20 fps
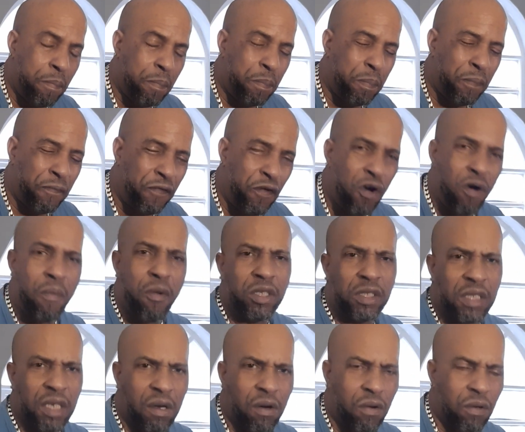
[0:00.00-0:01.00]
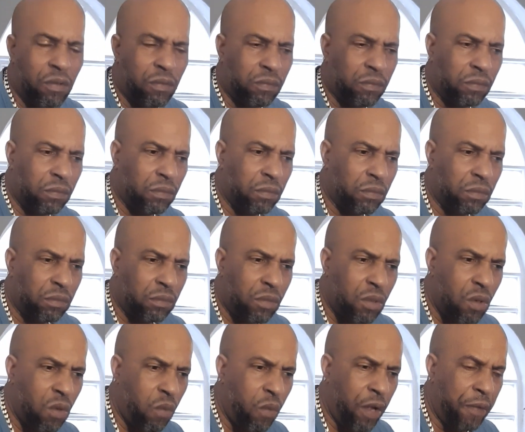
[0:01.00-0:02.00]
few months ago,
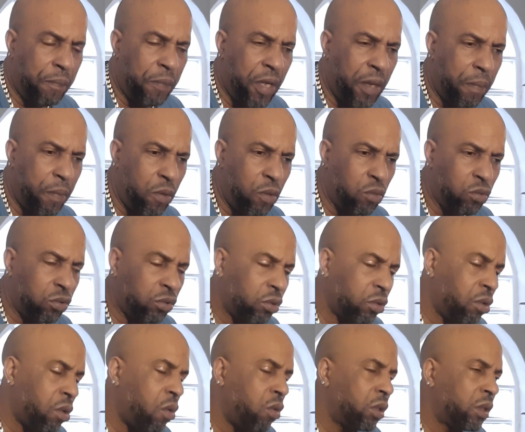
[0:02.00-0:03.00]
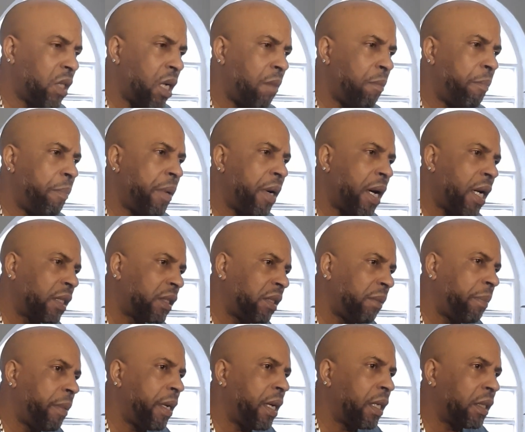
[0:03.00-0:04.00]
when people used to go out and party,
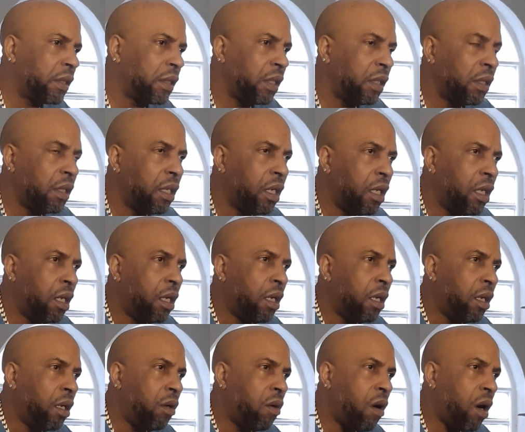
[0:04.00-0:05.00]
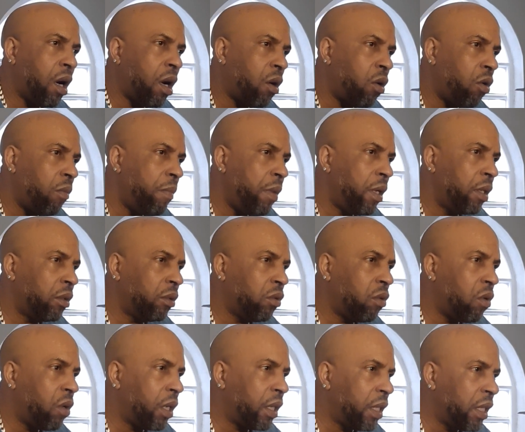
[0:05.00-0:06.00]
go clubbing,
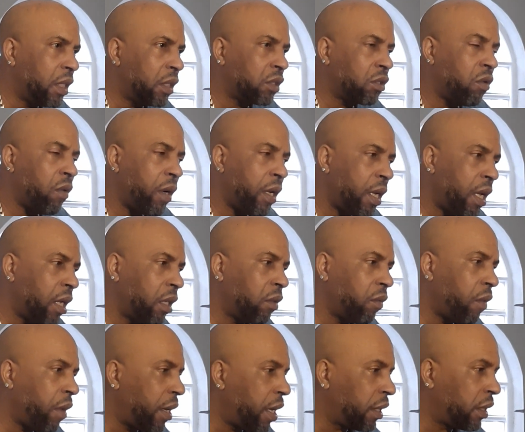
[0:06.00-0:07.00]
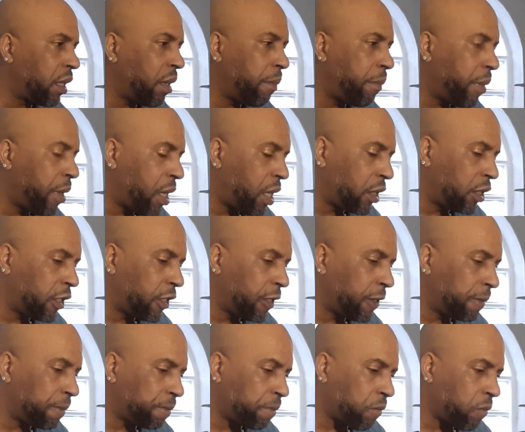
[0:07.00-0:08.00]
go this, go that and party,
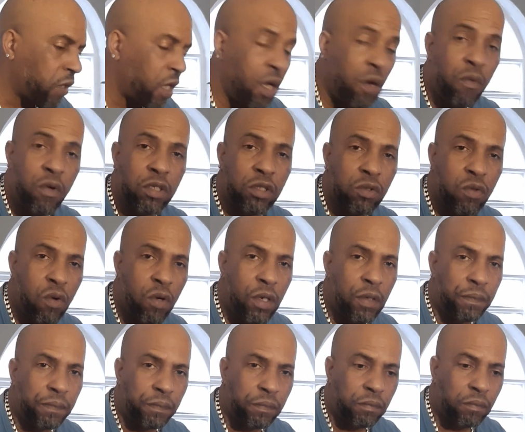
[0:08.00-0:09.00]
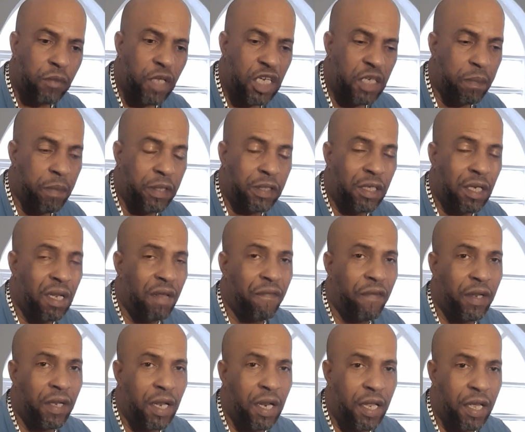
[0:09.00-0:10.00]
it was good, especially for
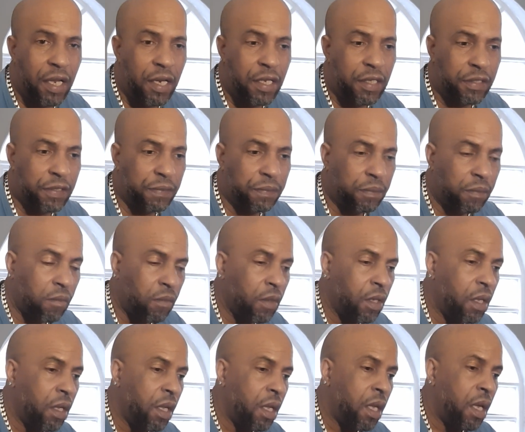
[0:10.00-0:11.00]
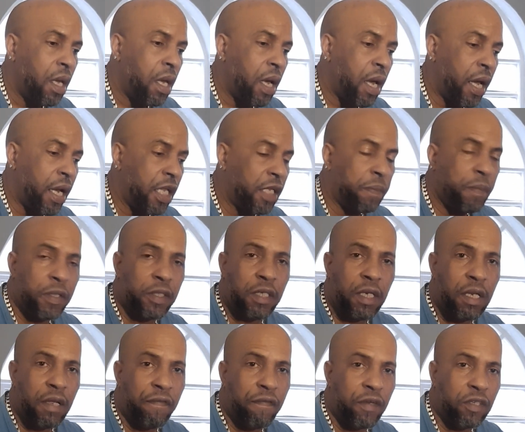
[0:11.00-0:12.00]
the ladies. And
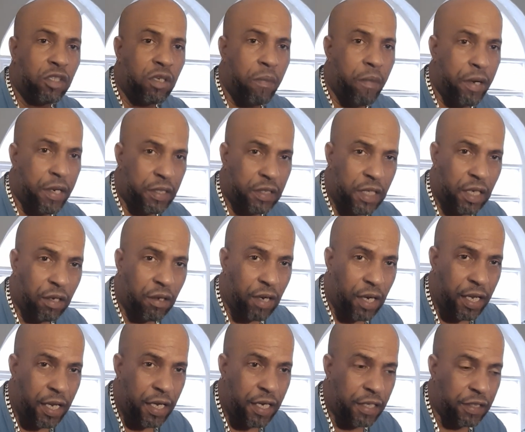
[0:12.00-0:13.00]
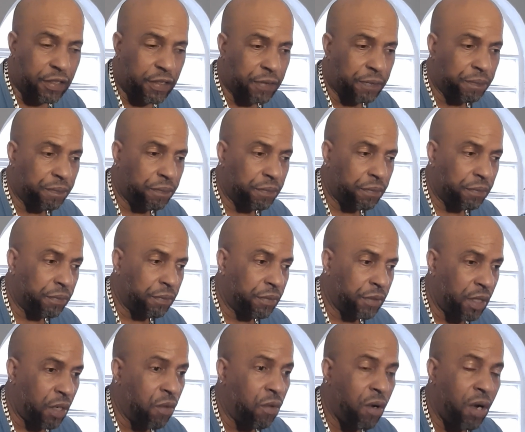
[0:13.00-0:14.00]
especially for some of the single ladies.
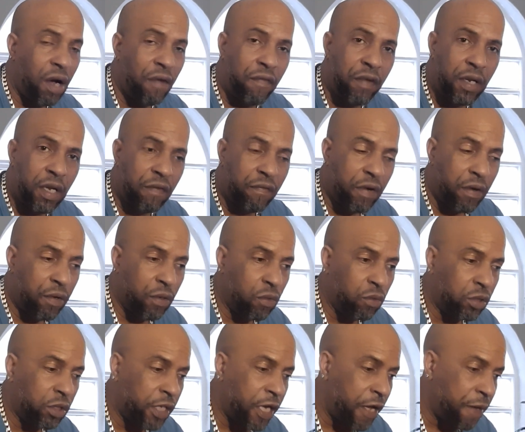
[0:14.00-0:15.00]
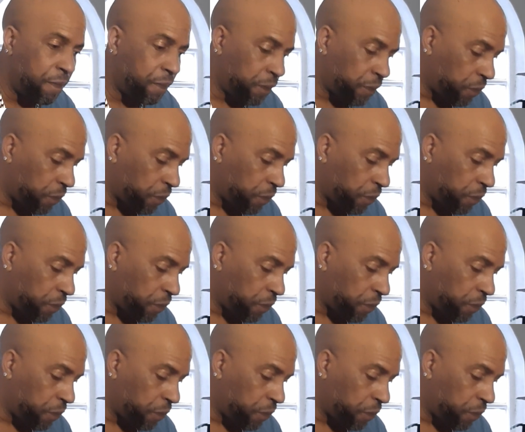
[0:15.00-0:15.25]
They were having a very good time.